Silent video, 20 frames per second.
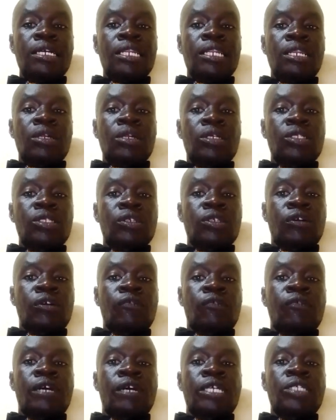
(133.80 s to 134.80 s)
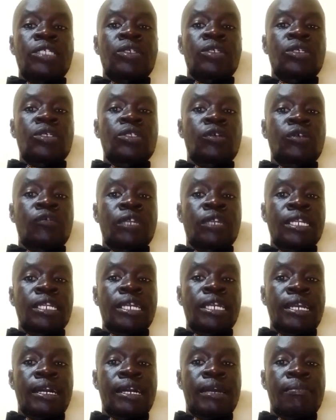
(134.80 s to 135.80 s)
loss of source of
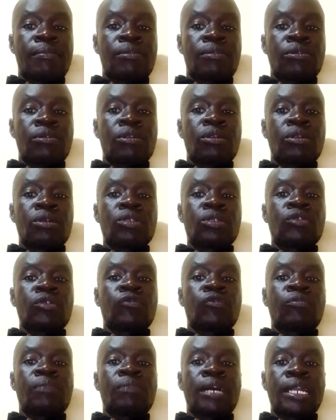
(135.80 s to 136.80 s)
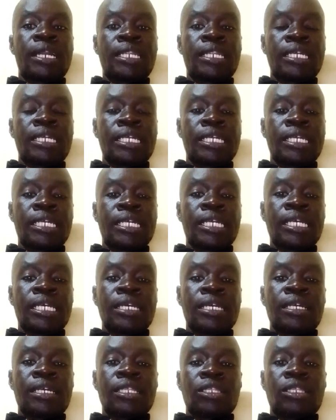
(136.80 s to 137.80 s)
income, or loss of money
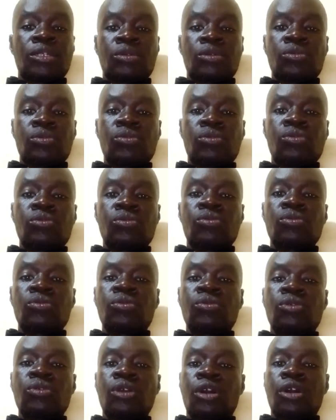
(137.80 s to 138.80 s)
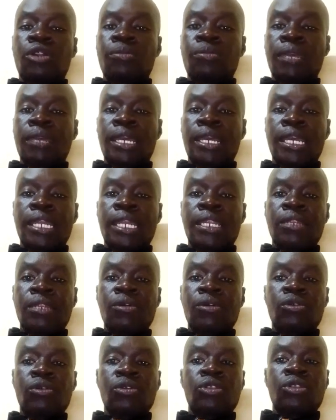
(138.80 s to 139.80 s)
through conmen
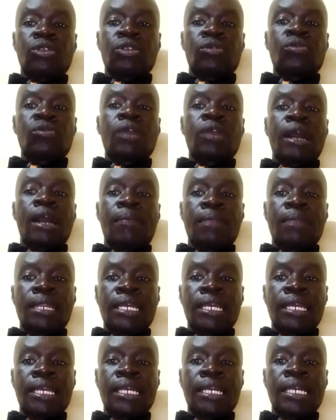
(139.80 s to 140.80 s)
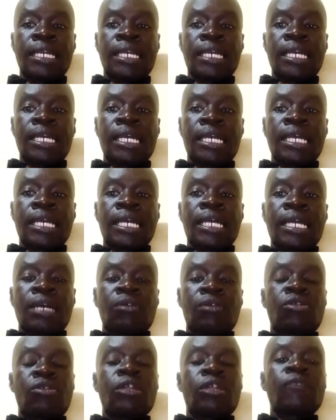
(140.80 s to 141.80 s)
or through gambling,
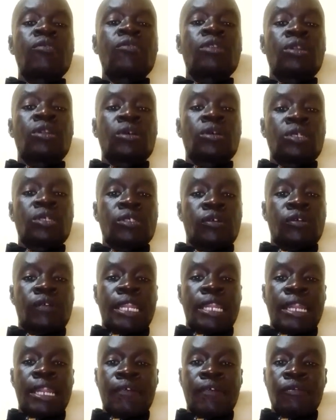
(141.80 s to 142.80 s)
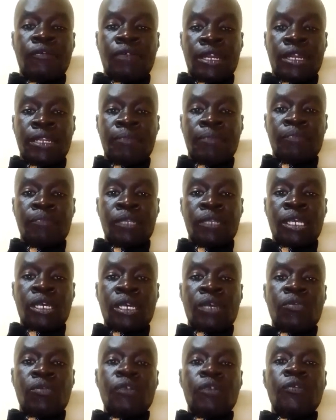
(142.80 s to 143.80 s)
or even loss of a loved one.
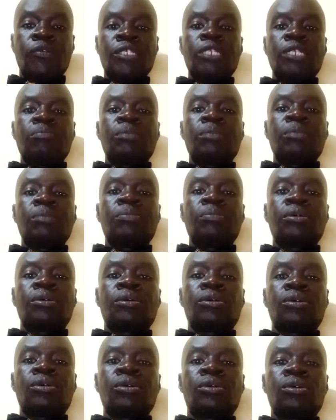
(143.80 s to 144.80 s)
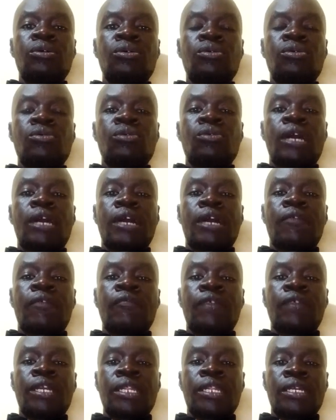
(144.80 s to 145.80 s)
We've seen people who are
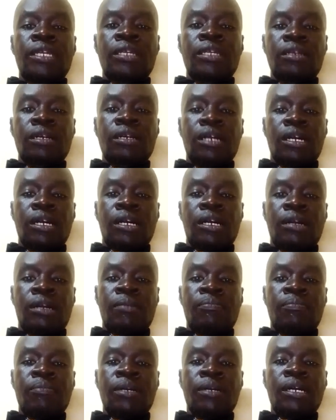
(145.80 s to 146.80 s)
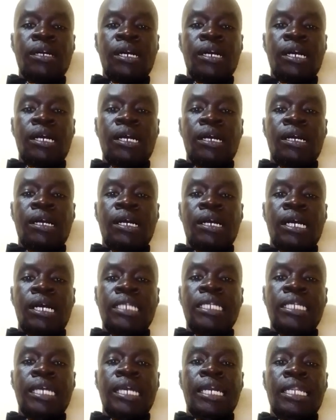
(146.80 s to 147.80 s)
very
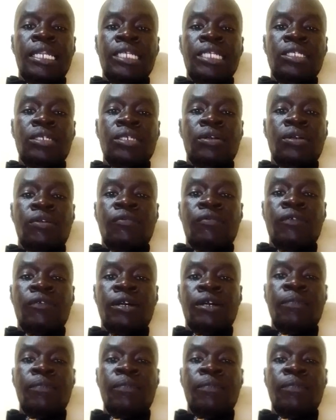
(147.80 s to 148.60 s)
at higher risk of